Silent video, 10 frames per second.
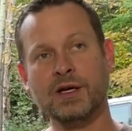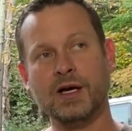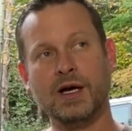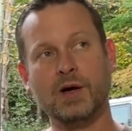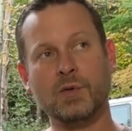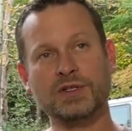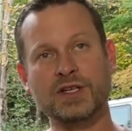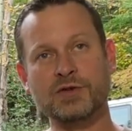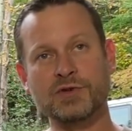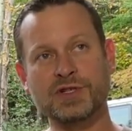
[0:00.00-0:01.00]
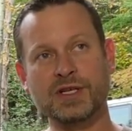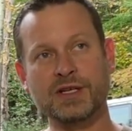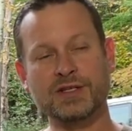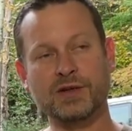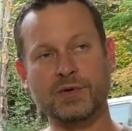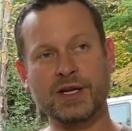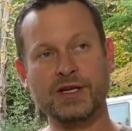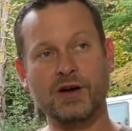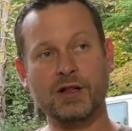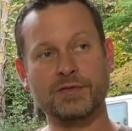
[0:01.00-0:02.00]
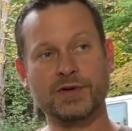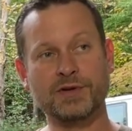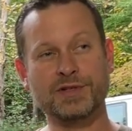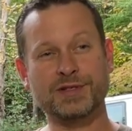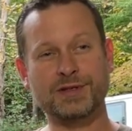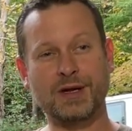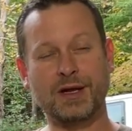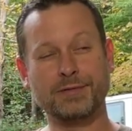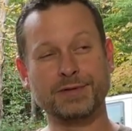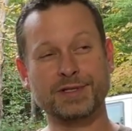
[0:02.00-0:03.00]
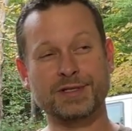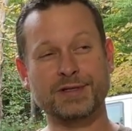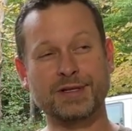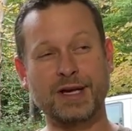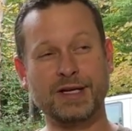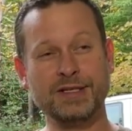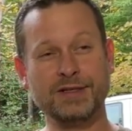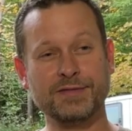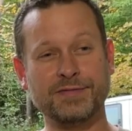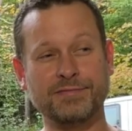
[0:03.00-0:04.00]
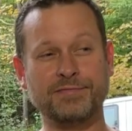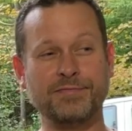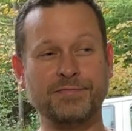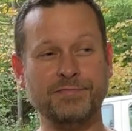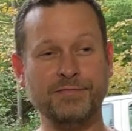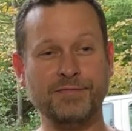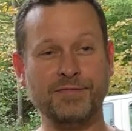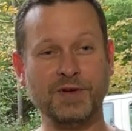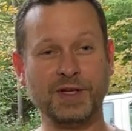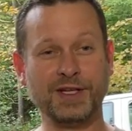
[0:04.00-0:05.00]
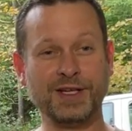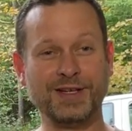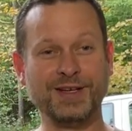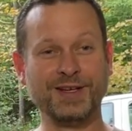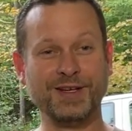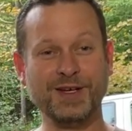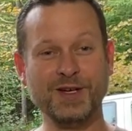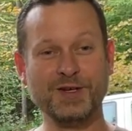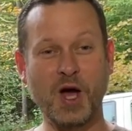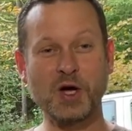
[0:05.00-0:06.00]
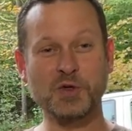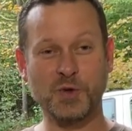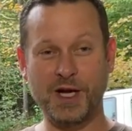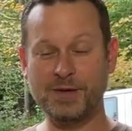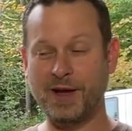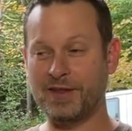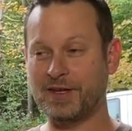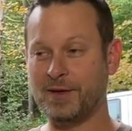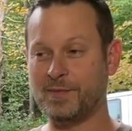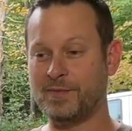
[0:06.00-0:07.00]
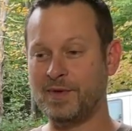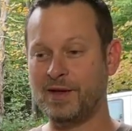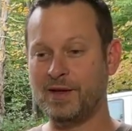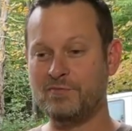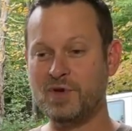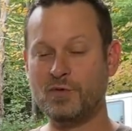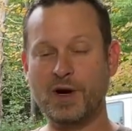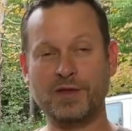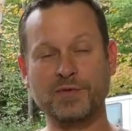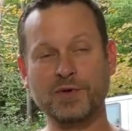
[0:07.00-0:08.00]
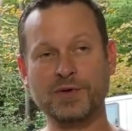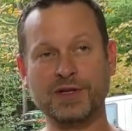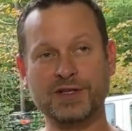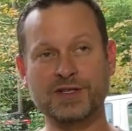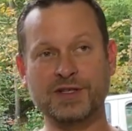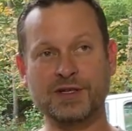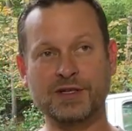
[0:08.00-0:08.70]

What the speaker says: What's interesting is the Randy Olivers, I was kind of feeling not great about them midway through this